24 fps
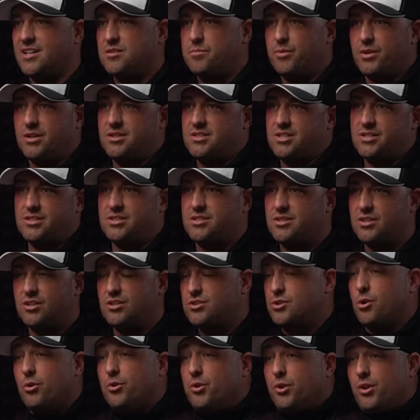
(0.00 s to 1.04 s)
but it's just it's the
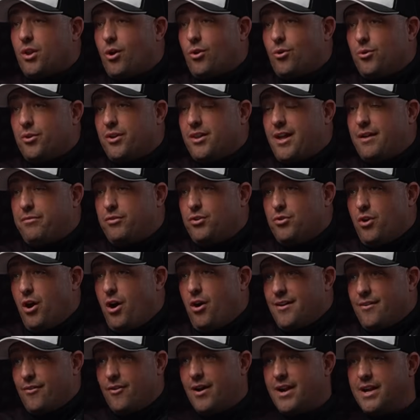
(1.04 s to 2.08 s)
only the only life you
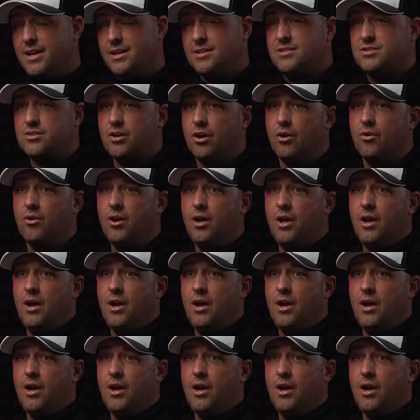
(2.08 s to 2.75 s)
know, right? And so